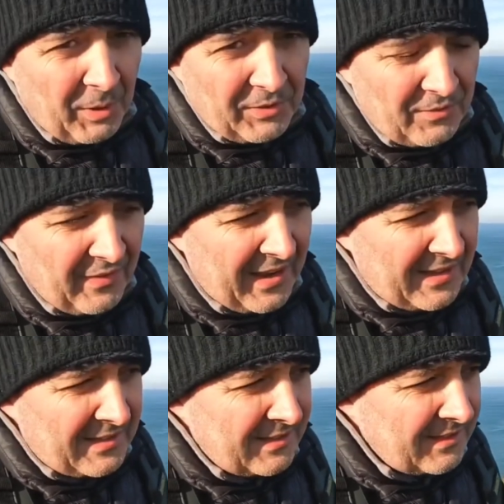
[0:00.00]
the
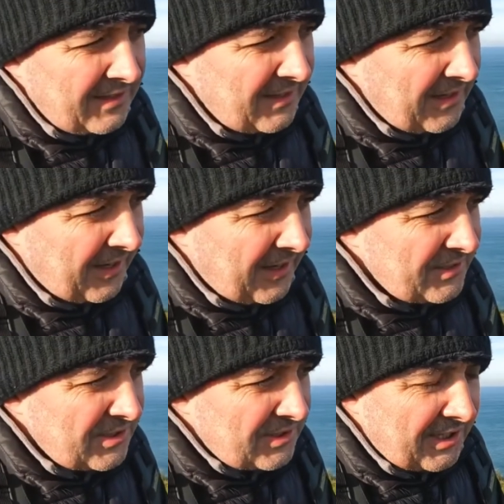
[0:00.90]
van
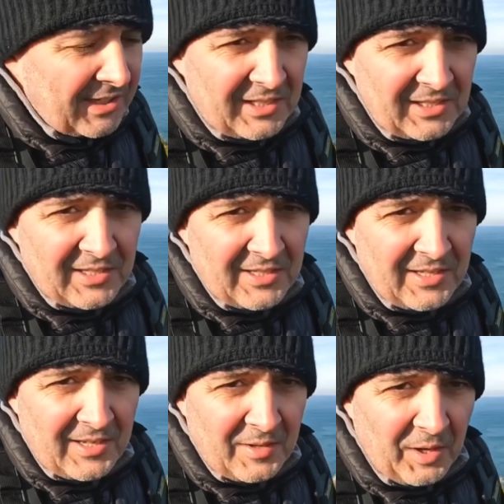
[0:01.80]
just in a little
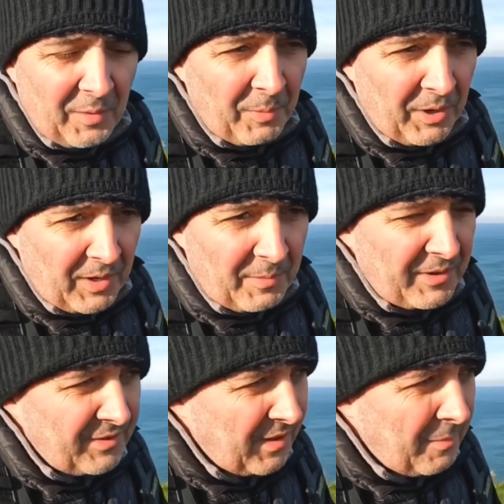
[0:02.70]
car park about
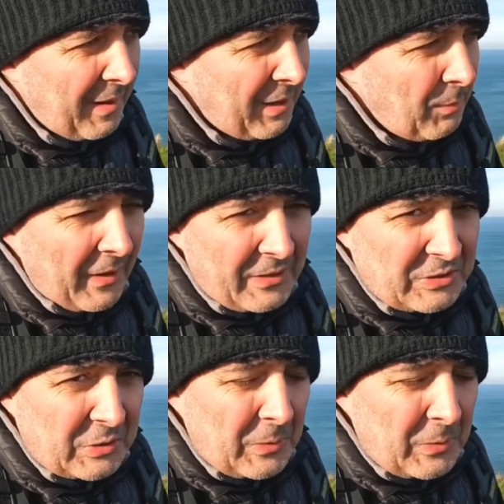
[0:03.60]
a mile away or so.